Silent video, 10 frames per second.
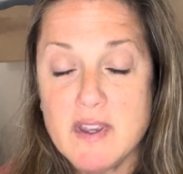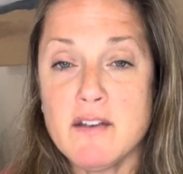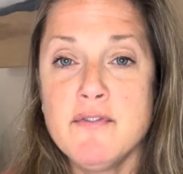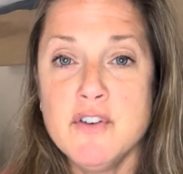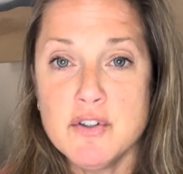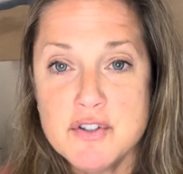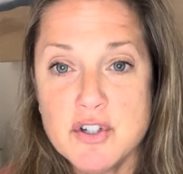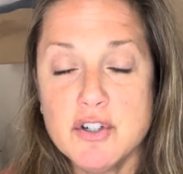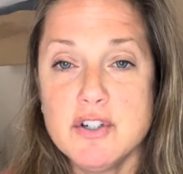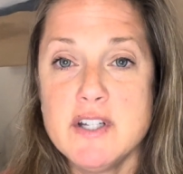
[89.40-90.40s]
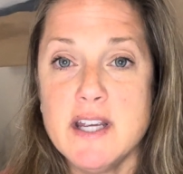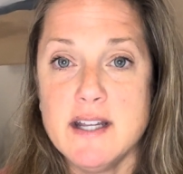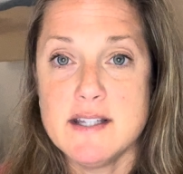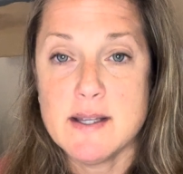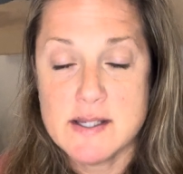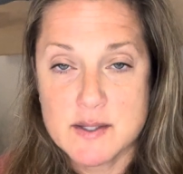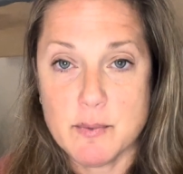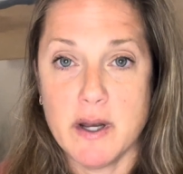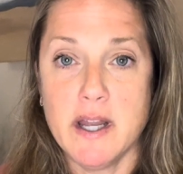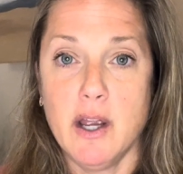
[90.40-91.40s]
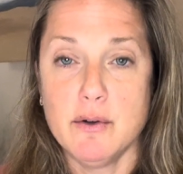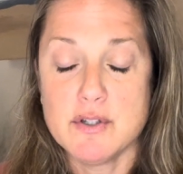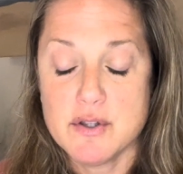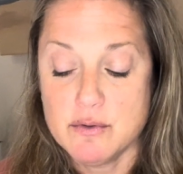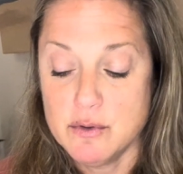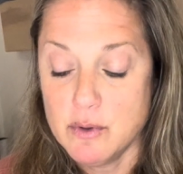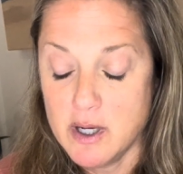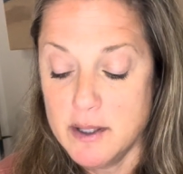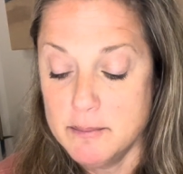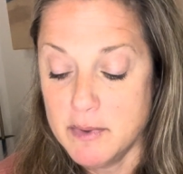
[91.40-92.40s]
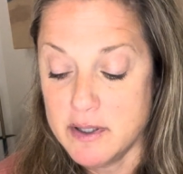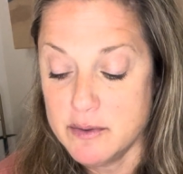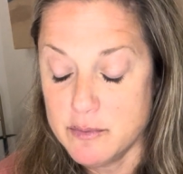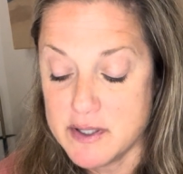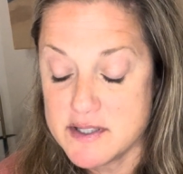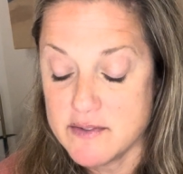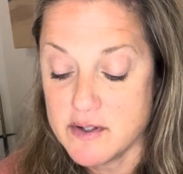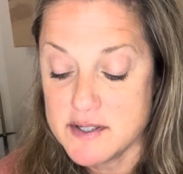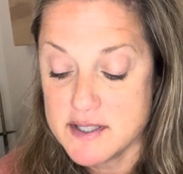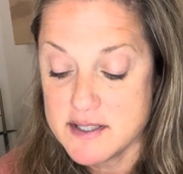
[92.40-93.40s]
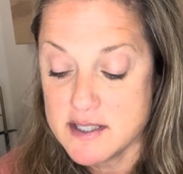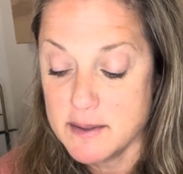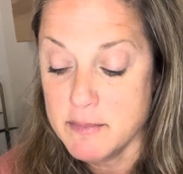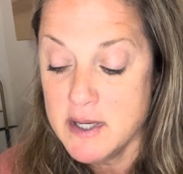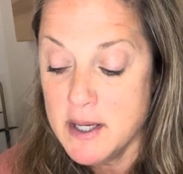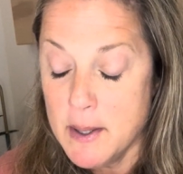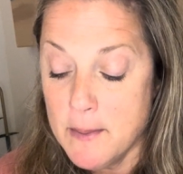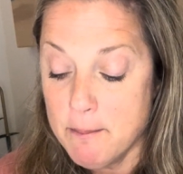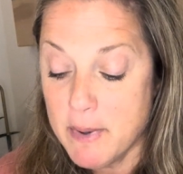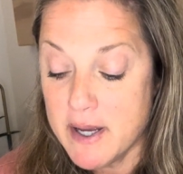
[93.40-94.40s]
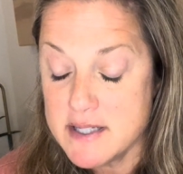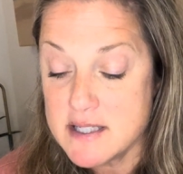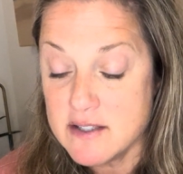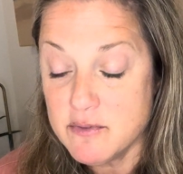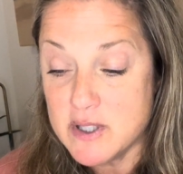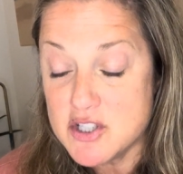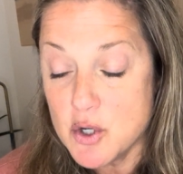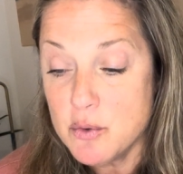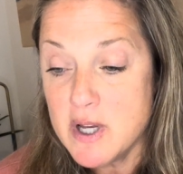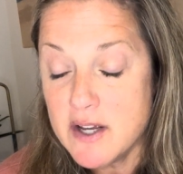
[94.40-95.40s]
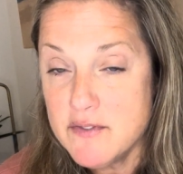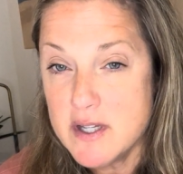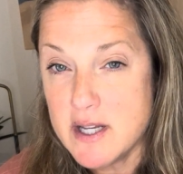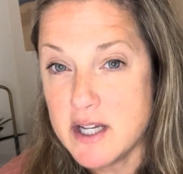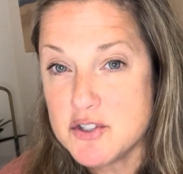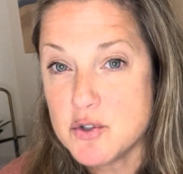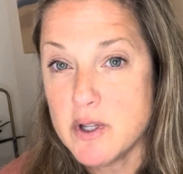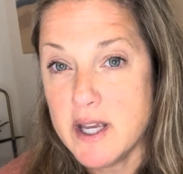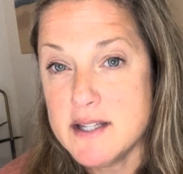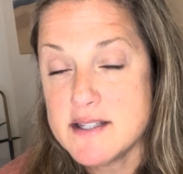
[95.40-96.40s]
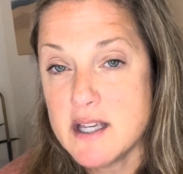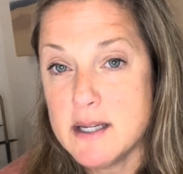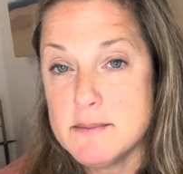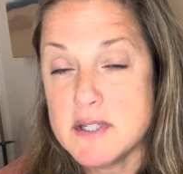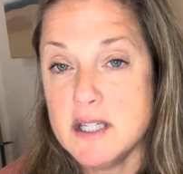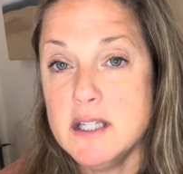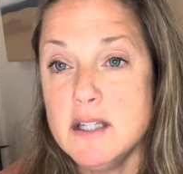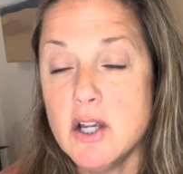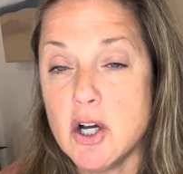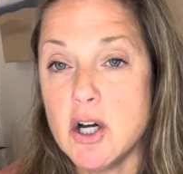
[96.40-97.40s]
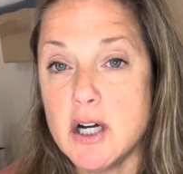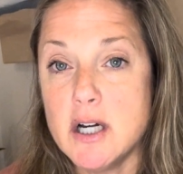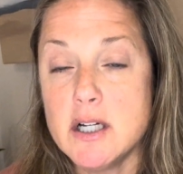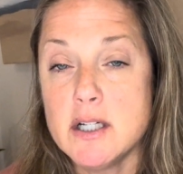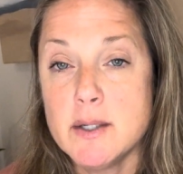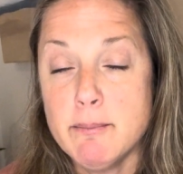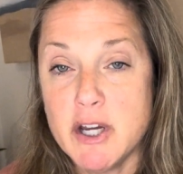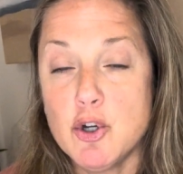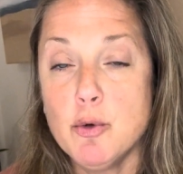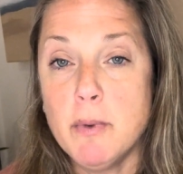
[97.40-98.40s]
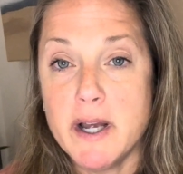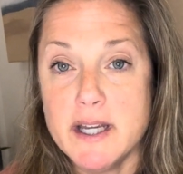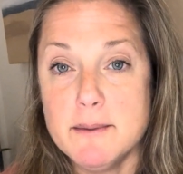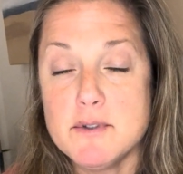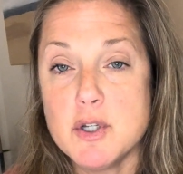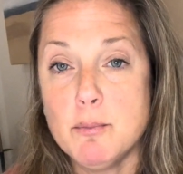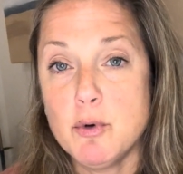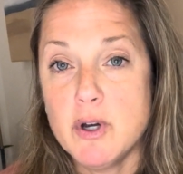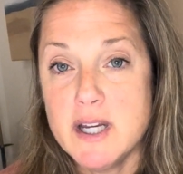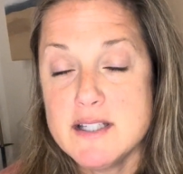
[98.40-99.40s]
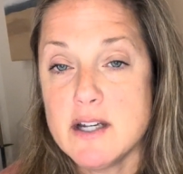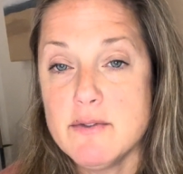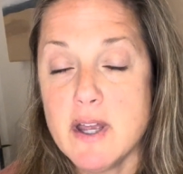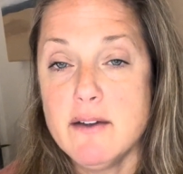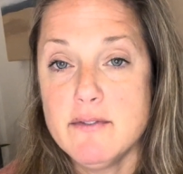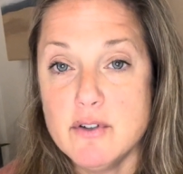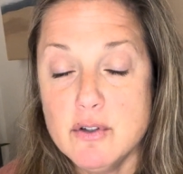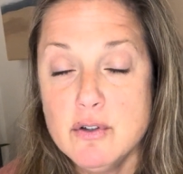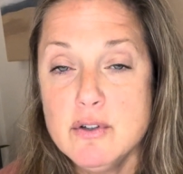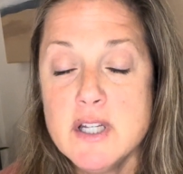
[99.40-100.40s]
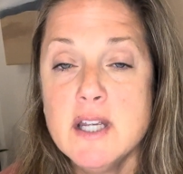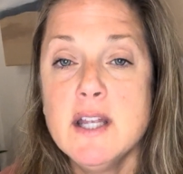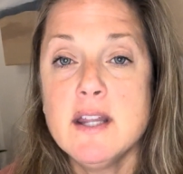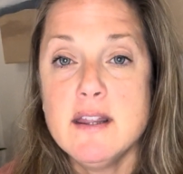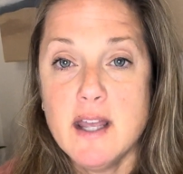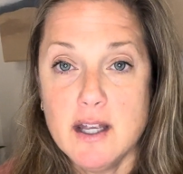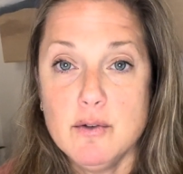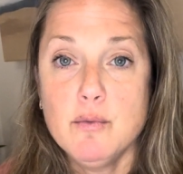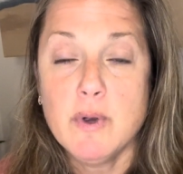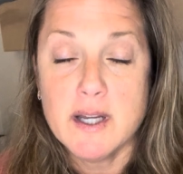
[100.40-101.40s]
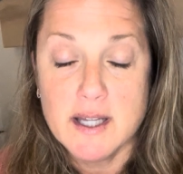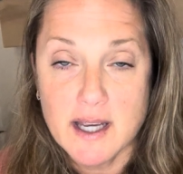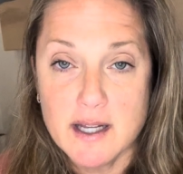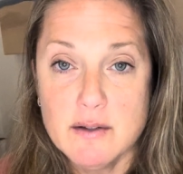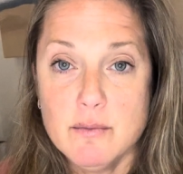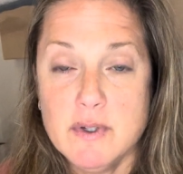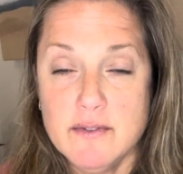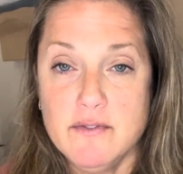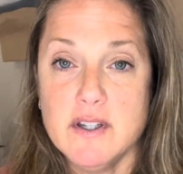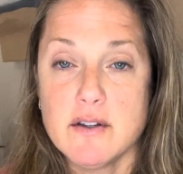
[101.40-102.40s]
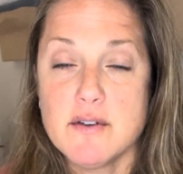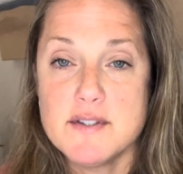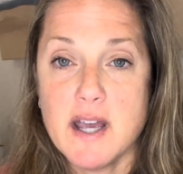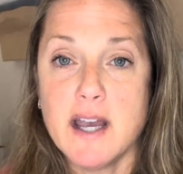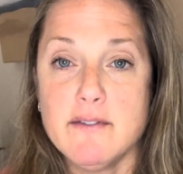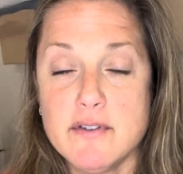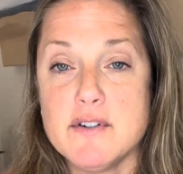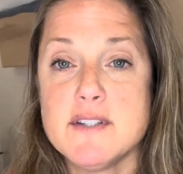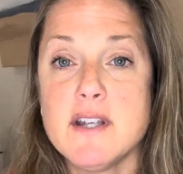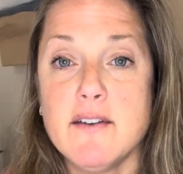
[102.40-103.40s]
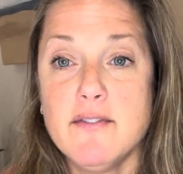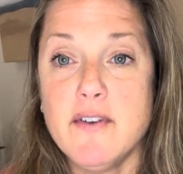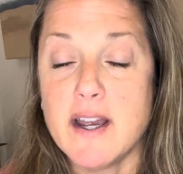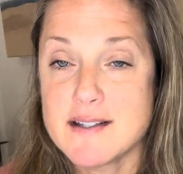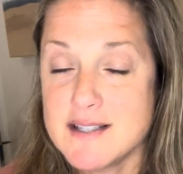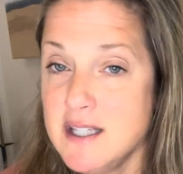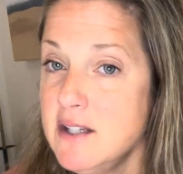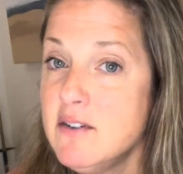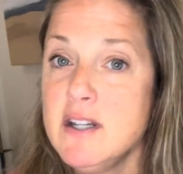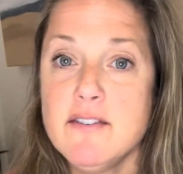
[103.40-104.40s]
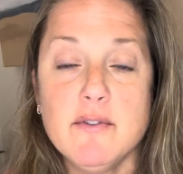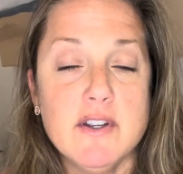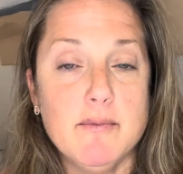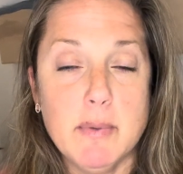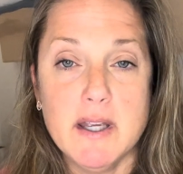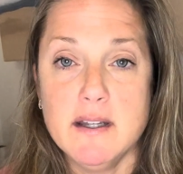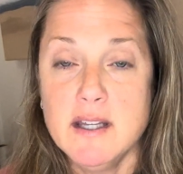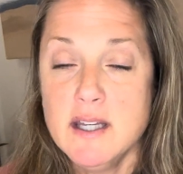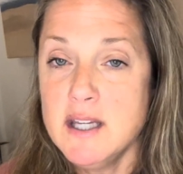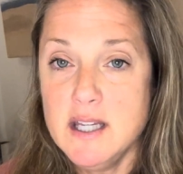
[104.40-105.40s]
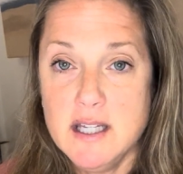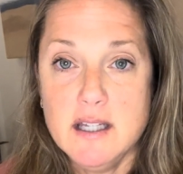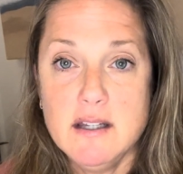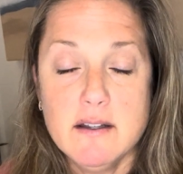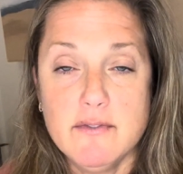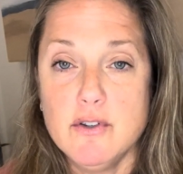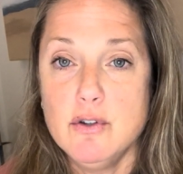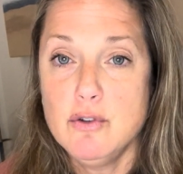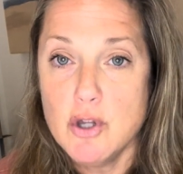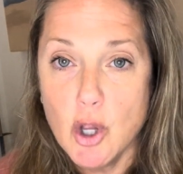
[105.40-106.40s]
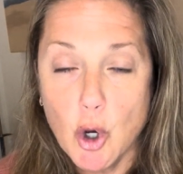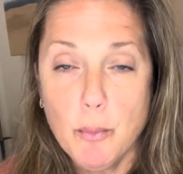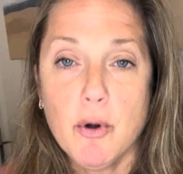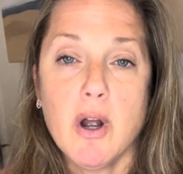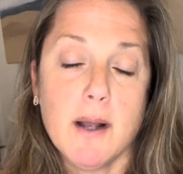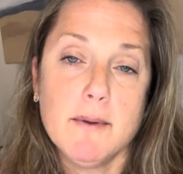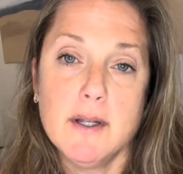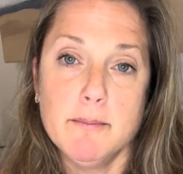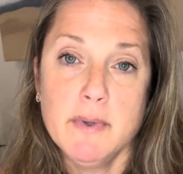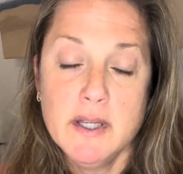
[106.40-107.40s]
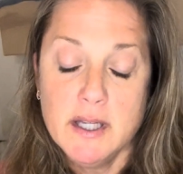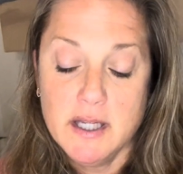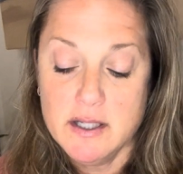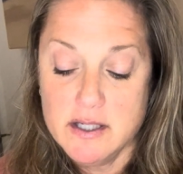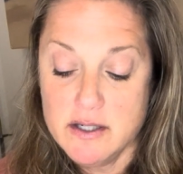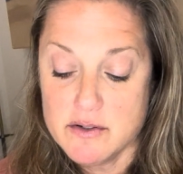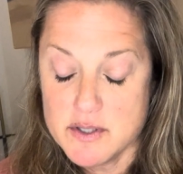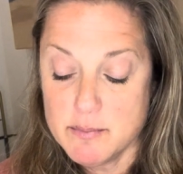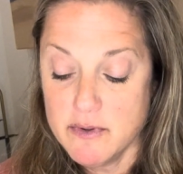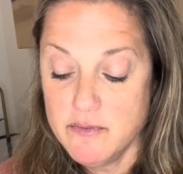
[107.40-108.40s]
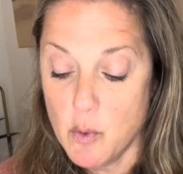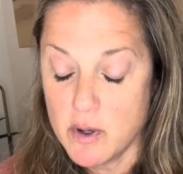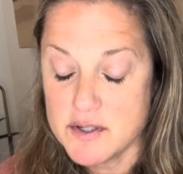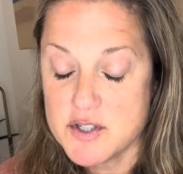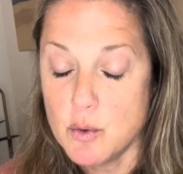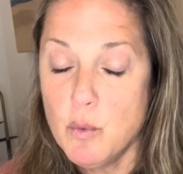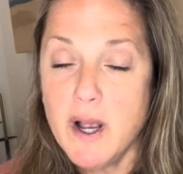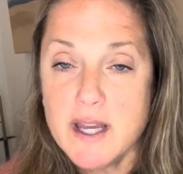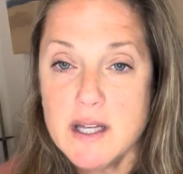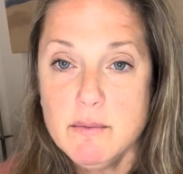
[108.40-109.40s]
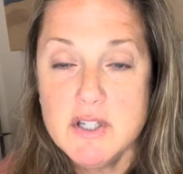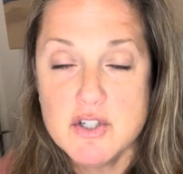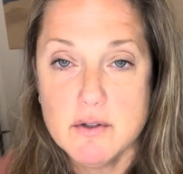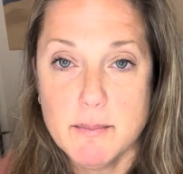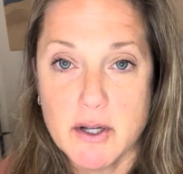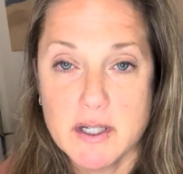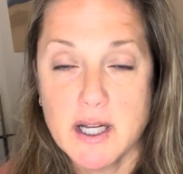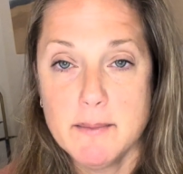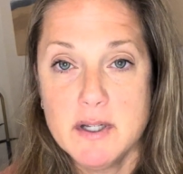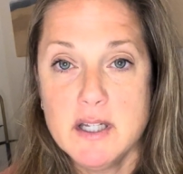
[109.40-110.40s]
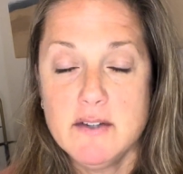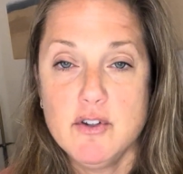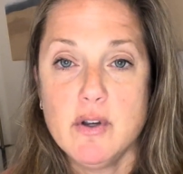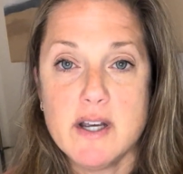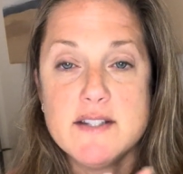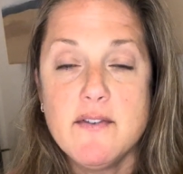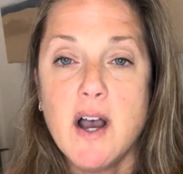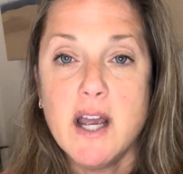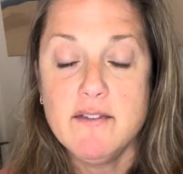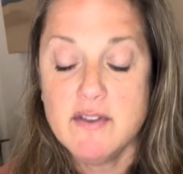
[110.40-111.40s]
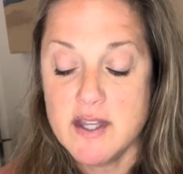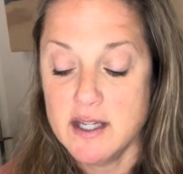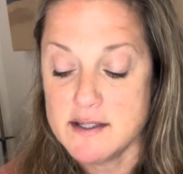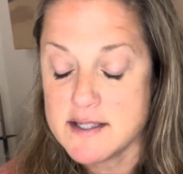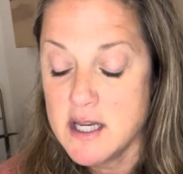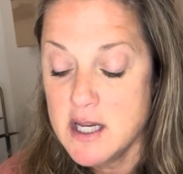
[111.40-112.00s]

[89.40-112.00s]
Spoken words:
filtered and spread out through our rest of our system. But if we don't have the natural enzymes in our microbiome to break down that food, then again, we feel those adverse effects, even if we've been eating the food no problem in years before. So what can we do about it? I'm going to give you guys 5 things.